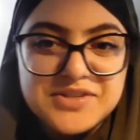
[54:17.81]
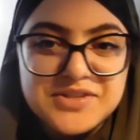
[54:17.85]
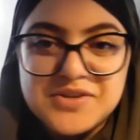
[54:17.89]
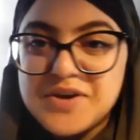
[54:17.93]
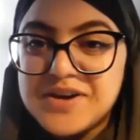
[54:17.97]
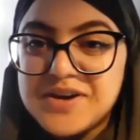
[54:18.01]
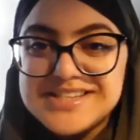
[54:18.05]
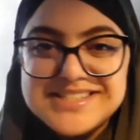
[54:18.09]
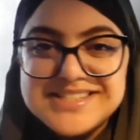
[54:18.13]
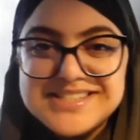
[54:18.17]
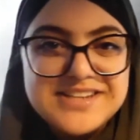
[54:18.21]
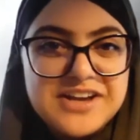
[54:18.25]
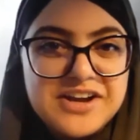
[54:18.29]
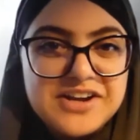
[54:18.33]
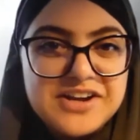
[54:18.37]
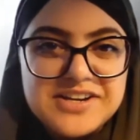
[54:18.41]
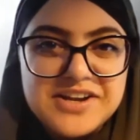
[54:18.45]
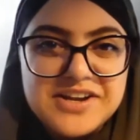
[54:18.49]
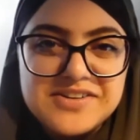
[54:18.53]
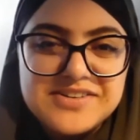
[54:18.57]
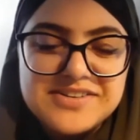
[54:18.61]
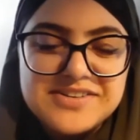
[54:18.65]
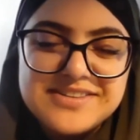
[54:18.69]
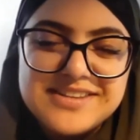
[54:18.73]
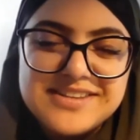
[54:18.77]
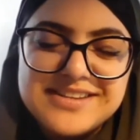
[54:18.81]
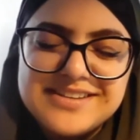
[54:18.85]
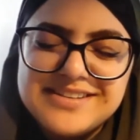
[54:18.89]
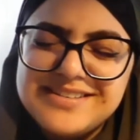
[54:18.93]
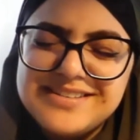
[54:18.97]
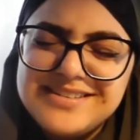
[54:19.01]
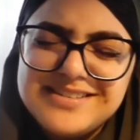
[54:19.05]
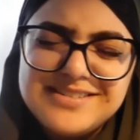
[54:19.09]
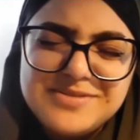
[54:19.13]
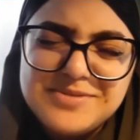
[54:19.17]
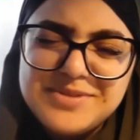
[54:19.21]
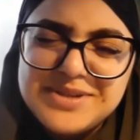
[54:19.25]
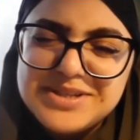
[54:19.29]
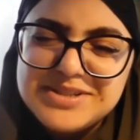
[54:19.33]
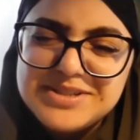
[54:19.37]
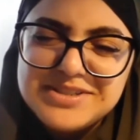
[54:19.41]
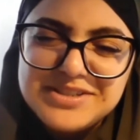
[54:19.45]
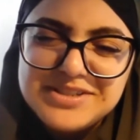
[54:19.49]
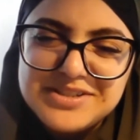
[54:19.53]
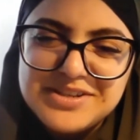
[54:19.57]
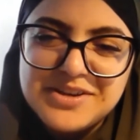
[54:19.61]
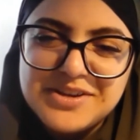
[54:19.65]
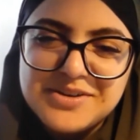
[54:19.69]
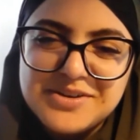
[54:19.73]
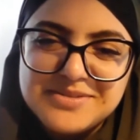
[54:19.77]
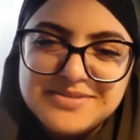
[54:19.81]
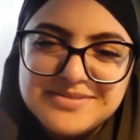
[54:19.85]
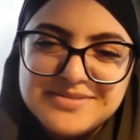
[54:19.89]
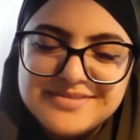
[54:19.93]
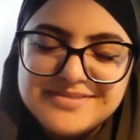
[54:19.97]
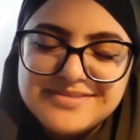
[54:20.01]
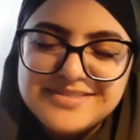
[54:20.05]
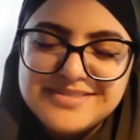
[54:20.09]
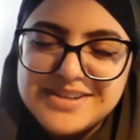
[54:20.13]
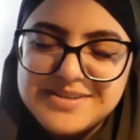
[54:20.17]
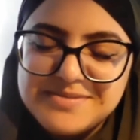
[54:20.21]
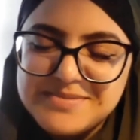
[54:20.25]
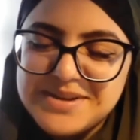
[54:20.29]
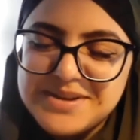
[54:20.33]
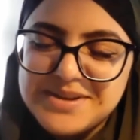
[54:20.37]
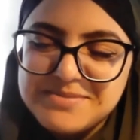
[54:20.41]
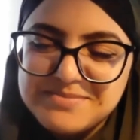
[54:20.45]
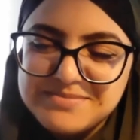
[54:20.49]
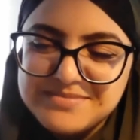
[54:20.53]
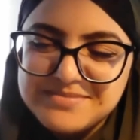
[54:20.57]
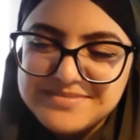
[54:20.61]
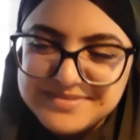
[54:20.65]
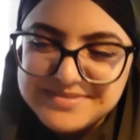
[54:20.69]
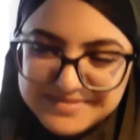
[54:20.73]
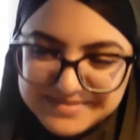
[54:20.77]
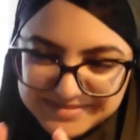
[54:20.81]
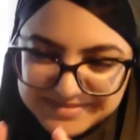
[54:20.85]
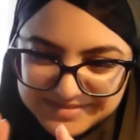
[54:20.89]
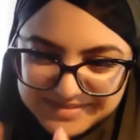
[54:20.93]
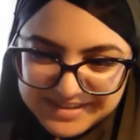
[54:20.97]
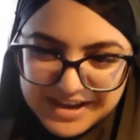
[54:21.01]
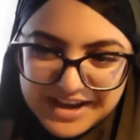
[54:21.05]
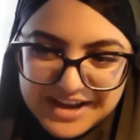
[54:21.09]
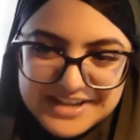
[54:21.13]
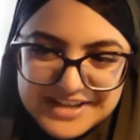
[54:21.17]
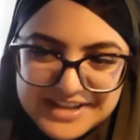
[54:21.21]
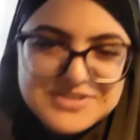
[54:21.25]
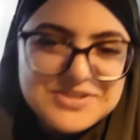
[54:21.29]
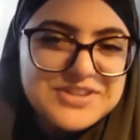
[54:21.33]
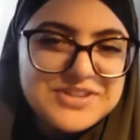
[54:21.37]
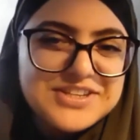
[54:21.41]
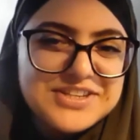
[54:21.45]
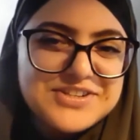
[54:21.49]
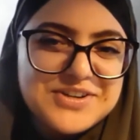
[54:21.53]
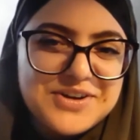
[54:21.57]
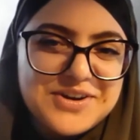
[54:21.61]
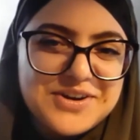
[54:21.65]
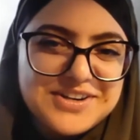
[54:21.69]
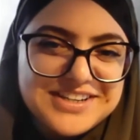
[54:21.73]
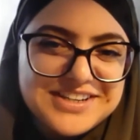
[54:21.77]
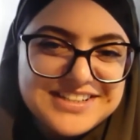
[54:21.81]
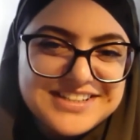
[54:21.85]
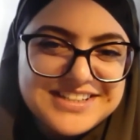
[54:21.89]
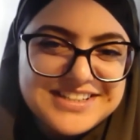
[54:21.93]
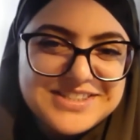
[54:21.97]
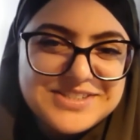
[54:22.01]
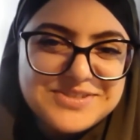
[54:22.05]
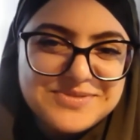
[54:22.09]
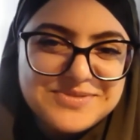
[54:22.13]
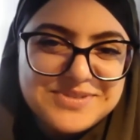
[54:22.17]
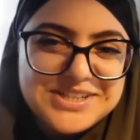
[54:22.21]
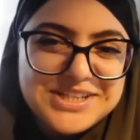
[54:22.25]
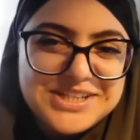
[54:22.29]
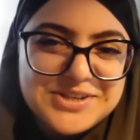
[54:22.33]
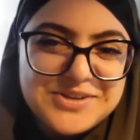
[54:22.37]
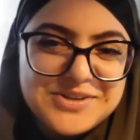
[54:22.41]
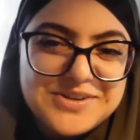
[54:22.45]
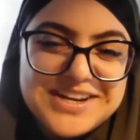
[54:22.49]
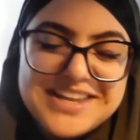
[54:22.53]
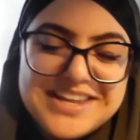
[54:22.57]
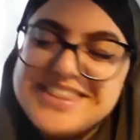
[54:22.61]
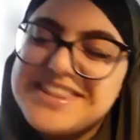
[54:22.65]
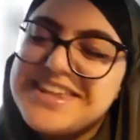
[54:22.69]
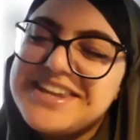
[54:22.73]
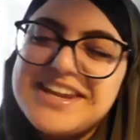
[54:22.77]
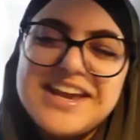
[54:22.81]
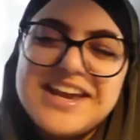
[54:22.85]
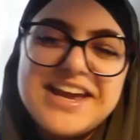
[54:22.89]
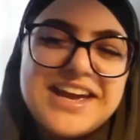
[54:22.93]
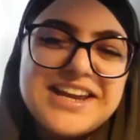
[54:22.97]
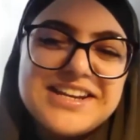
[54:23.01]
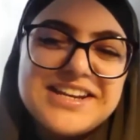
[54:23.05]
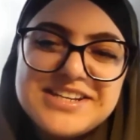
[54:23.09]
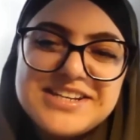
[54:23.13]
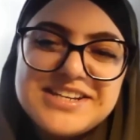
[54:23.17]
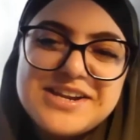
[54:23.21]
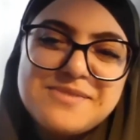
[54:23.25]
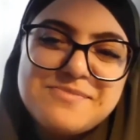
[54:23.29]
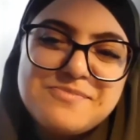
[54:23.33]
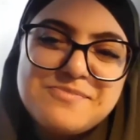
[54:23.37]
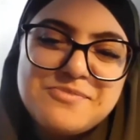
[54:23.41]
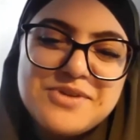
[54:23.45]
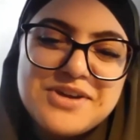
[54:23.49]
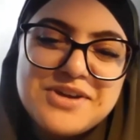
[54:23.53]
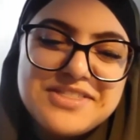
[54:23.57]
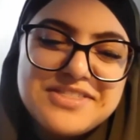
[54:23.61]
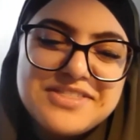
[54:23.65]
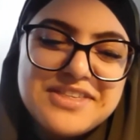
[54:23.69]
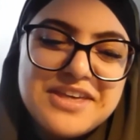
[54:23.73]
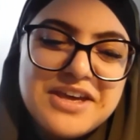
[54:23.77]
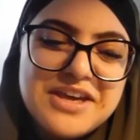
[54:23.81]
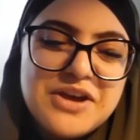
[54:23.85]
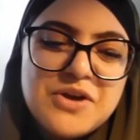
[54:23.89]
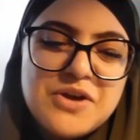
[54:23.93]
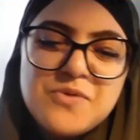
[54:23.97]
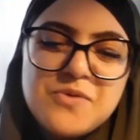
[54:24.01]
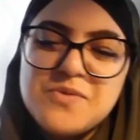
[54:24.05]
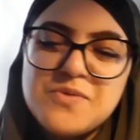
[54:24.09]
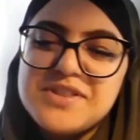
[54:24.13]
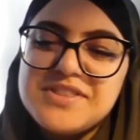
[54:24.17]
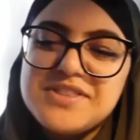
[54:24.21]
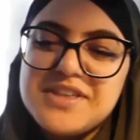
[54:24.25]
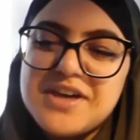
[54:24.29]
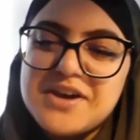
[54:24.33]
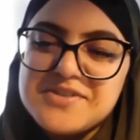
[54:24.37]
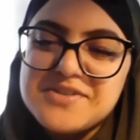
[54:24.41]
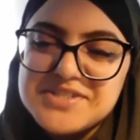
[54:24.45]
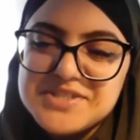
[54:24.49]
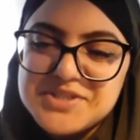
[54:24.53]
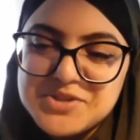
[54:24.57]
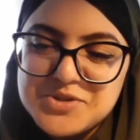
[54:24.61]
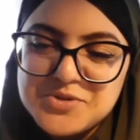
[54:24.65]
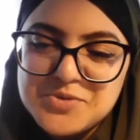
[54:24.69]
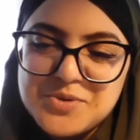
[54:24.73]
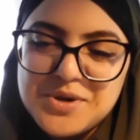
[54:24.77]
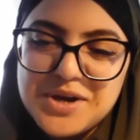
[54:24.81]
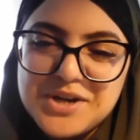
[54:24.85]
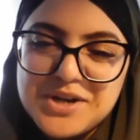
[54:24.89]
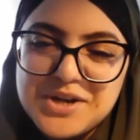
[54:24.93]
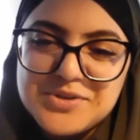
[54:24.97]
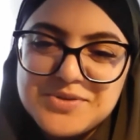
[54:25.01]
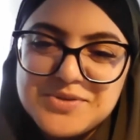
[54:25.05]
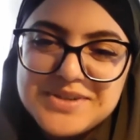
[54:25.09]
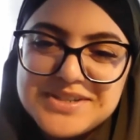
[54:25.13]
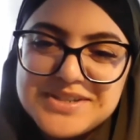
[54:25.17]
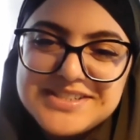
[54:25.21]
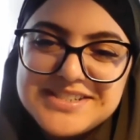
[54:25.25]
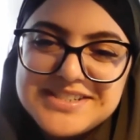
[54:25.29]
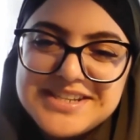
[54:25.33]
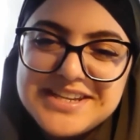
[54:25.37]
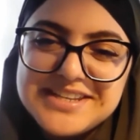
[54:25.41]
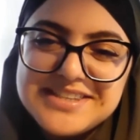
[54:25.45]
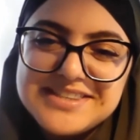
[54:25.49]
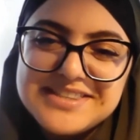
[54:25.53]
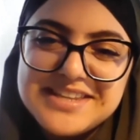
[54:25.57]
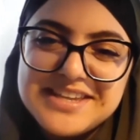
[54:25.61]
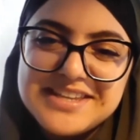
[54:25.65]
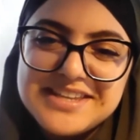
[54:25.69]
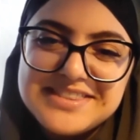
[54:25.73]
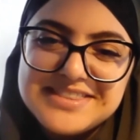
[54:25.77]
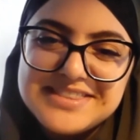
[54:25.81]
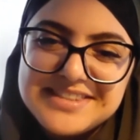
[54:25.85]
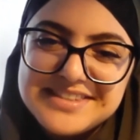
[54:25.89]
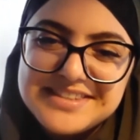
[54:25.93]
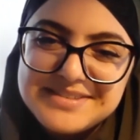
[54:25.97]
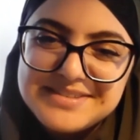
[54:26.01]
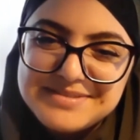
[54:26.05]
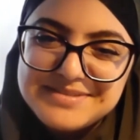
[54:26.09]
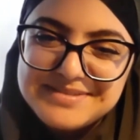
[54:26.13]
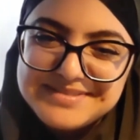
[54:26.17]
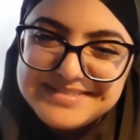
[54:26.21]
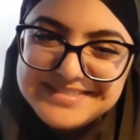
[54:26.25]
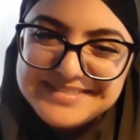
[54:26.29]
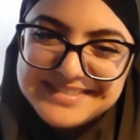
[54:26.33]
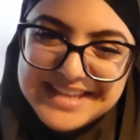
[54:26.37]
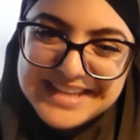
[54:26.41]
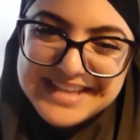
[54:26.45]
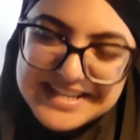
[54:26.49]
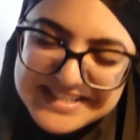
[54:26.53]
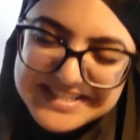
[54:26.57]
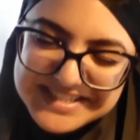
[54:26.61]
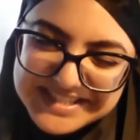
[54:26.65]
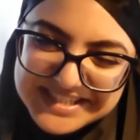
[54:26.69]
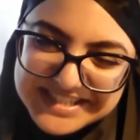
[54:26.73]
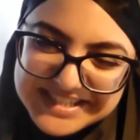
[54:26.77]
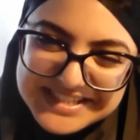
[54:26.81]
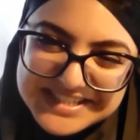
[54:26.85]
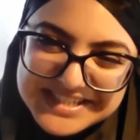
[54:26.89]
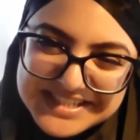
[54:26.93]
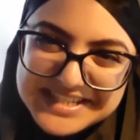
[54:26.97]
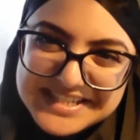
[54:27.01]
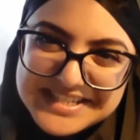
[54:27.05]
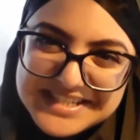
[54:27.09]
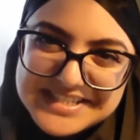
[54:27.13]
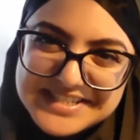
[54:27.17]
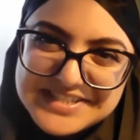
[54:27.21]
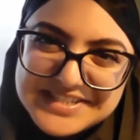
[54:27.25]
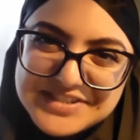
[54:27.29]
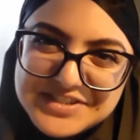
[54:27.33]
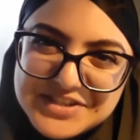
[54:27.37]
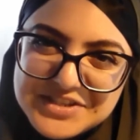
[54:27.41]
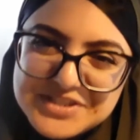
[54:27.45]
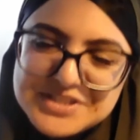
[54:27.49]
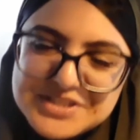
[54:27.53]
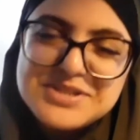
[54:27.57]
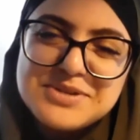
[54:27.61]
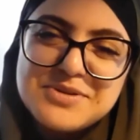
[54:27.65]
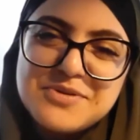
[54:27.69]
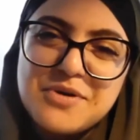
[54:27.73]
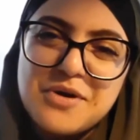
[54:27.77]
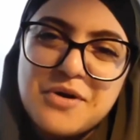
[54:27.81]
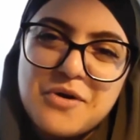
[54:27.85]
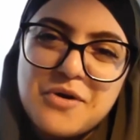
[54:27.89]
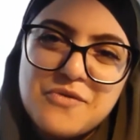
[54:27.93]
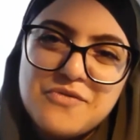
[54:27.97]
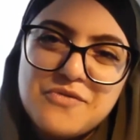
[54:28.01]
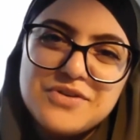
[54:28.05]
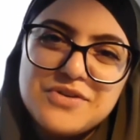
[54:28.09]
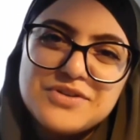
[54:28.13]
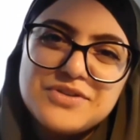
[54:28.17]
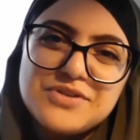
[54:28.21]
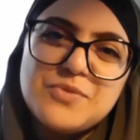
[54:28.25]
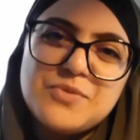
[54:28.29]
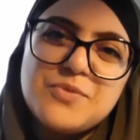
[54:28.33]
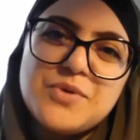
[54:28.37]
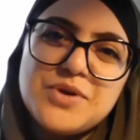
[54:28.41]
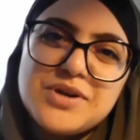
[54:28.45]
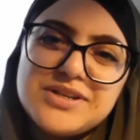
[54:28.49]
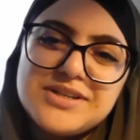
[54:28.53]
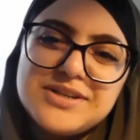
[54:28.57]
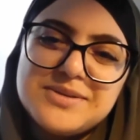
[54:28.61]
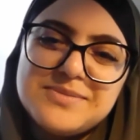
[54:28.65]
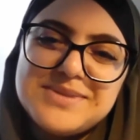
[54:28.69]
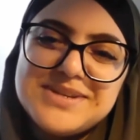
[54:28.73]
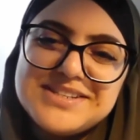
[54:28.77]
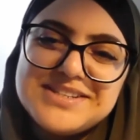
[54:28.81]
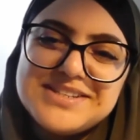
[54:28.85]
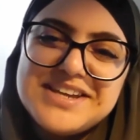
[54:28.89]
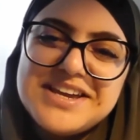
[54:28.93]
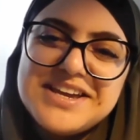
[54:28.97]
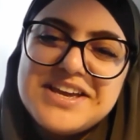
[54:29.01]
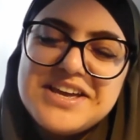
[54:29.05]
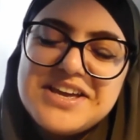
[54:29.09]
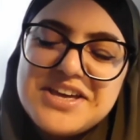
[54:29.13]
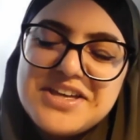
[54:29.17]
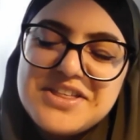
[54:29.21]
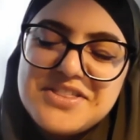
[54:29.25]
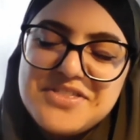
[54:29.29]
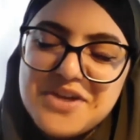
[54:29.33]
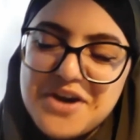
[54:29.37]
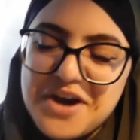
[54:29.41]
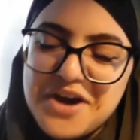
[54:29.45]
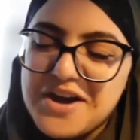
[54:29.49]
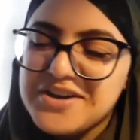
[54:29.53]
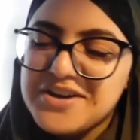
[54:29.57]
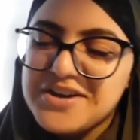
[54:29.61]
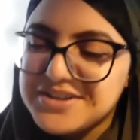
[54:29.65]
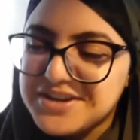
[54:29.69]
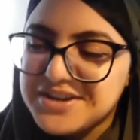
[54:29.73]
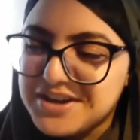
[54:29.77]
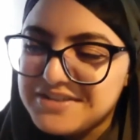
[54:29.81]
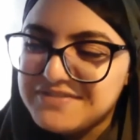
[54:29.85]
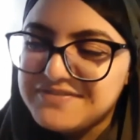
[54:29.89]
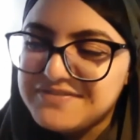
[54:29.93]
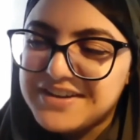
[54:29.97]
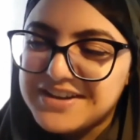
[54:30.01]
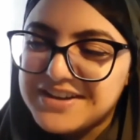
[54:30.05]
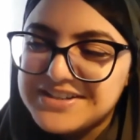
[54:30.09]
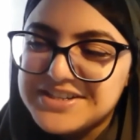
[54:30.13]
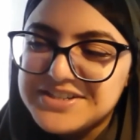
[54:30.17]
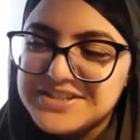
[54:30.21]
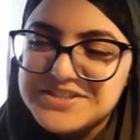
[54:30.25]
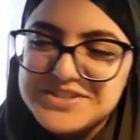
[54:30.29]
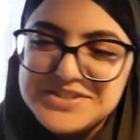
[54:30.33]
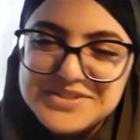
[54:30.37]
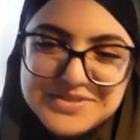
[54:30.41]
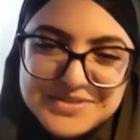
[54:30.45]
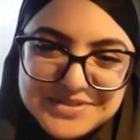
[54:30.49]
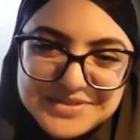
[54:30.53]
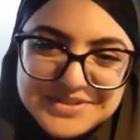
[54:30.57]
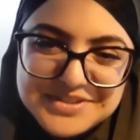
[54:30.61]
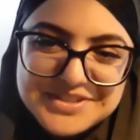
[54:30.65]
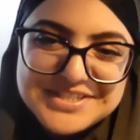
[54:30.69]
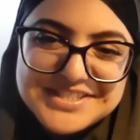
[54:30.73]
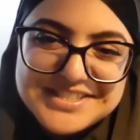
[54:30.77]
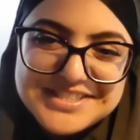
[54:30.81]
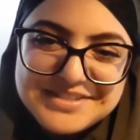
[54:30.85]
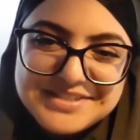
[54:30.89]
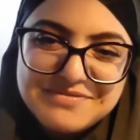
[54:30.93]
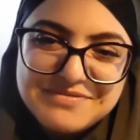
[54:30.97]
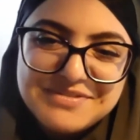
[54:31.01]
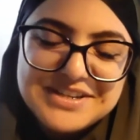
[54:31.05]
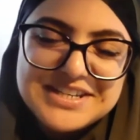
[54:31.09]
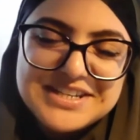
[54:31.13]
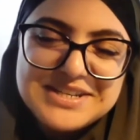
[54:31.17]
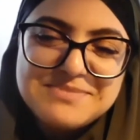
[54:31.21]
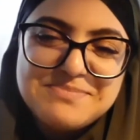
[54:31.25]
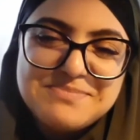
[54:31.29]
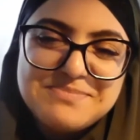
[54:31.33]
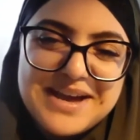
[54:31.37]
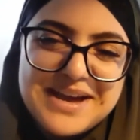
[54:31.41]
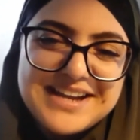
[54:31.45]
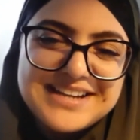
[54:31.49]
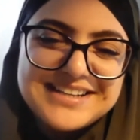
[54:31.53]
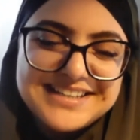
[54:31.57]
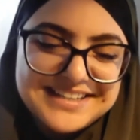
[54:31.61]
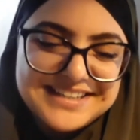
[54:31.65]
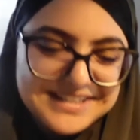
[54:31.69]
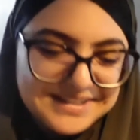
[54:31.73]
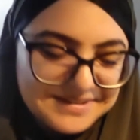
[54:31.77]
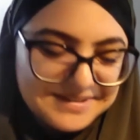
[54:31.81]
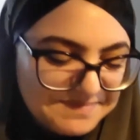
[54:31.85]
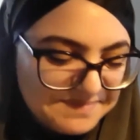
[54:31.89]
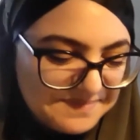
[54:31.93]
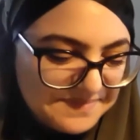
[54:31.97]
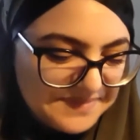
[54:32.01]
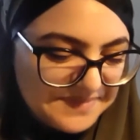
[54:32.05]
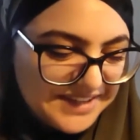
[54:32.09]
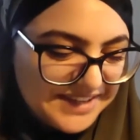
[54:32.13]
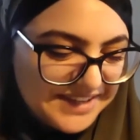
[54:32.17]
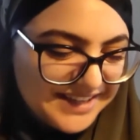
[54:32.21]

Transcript: I start out and think, oh, well, I'm eyes on the target. It's really good. And then I ended up with 1,200. And then less it is just over the word limit, the harder I find it to just fit it back in.